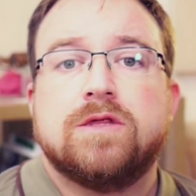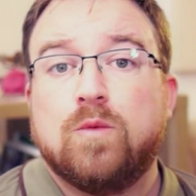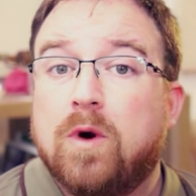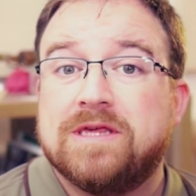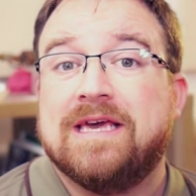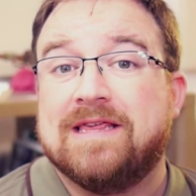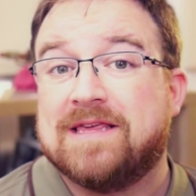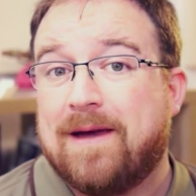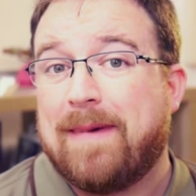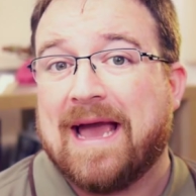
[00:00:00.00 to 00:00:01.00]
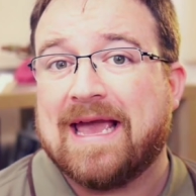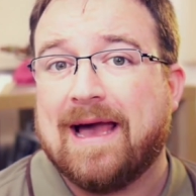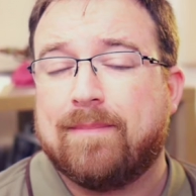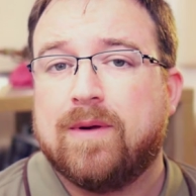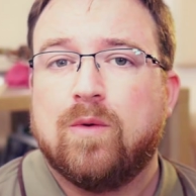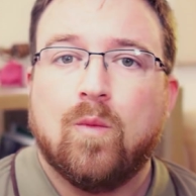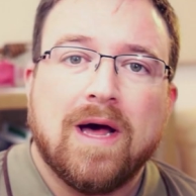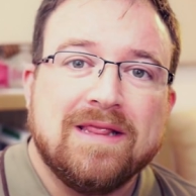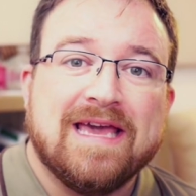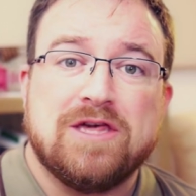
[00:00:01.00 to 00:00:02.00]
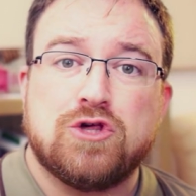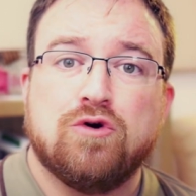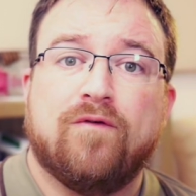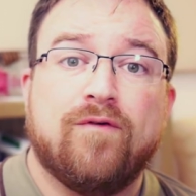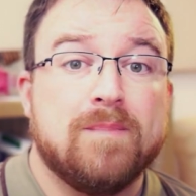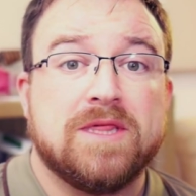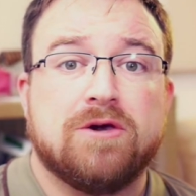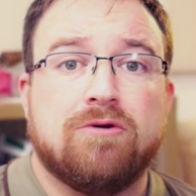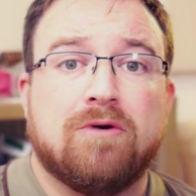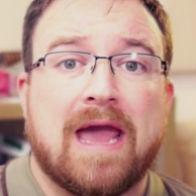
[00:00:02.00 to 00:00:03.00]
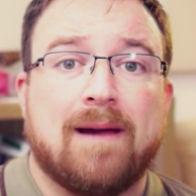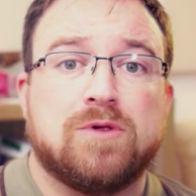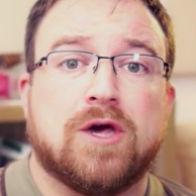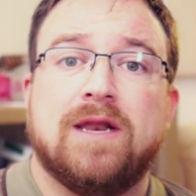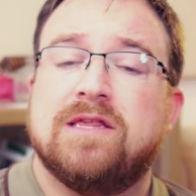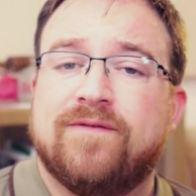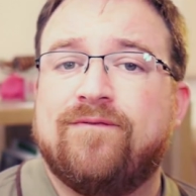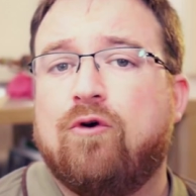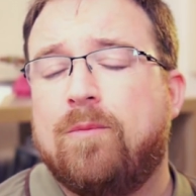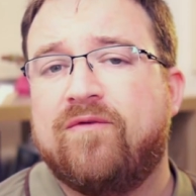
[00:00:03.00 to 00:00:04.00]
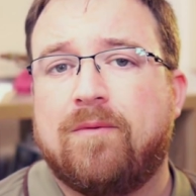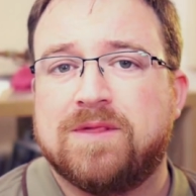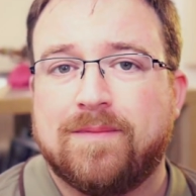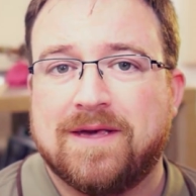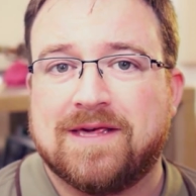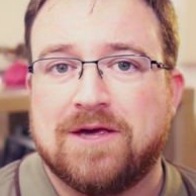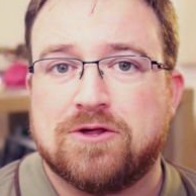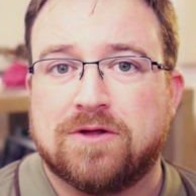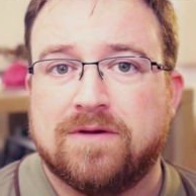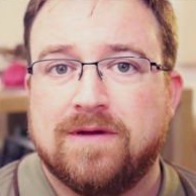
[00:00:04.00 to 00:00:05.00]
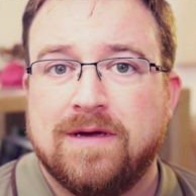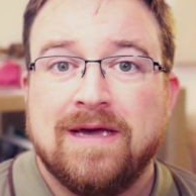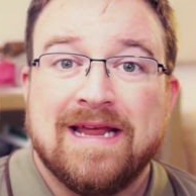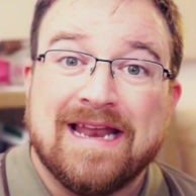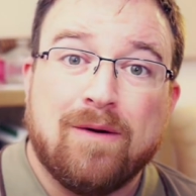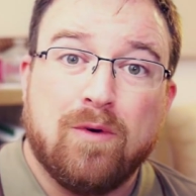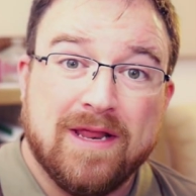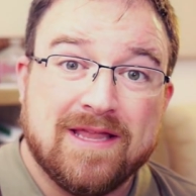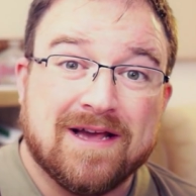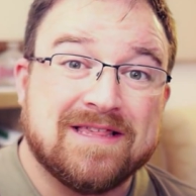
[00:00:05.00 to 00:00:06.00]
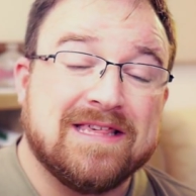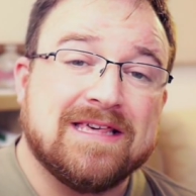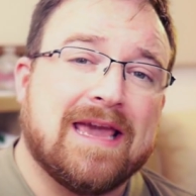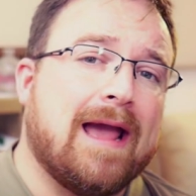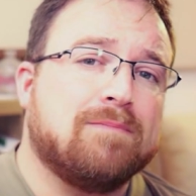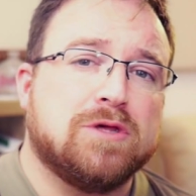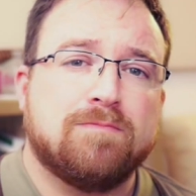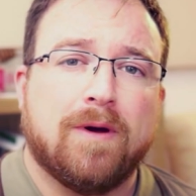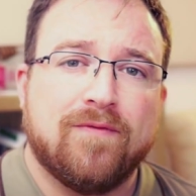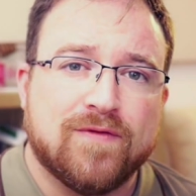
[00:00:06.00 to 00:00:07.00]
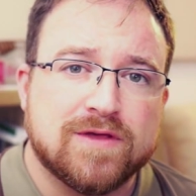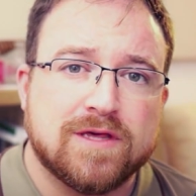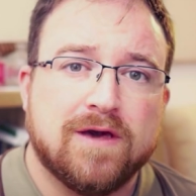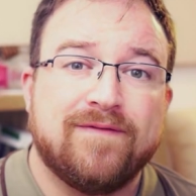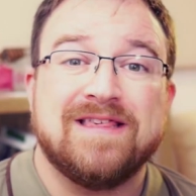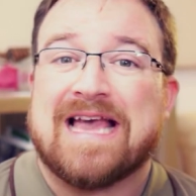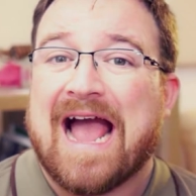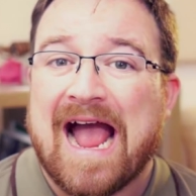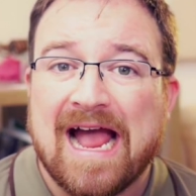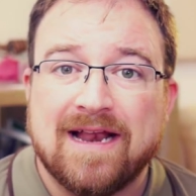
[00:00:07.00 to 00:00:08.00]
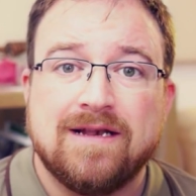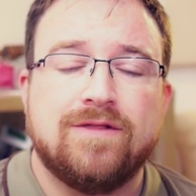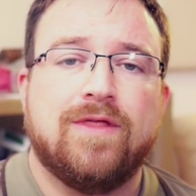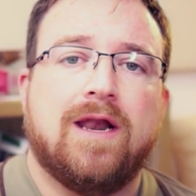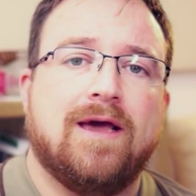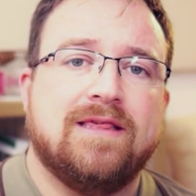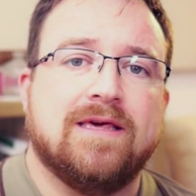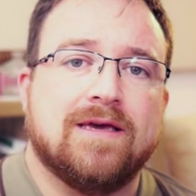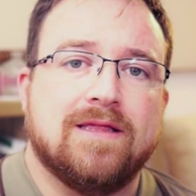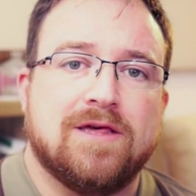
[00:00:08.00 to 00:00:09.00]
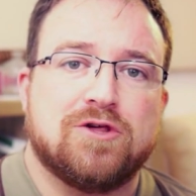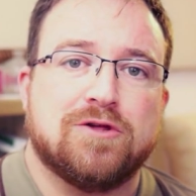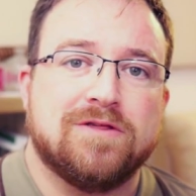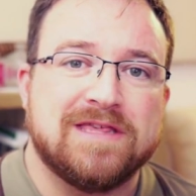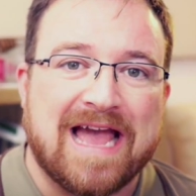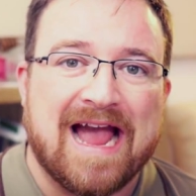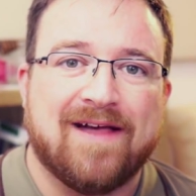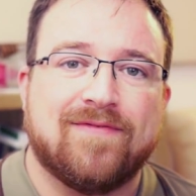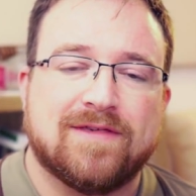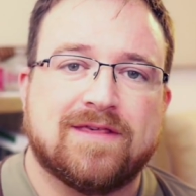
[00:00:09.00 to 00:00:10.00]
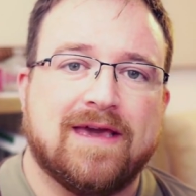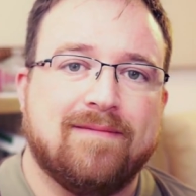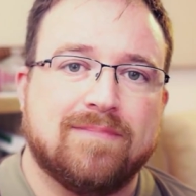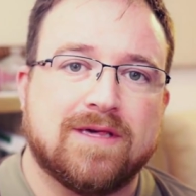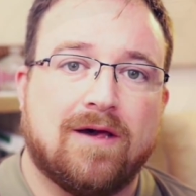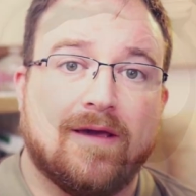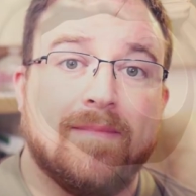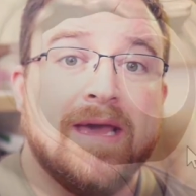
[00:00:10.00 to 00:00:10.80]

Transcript: So what is a matcap? Well, it's short for material capture and it's a form of optimization. Now what it does is it captures both the surface and the lighting conditions at the same time,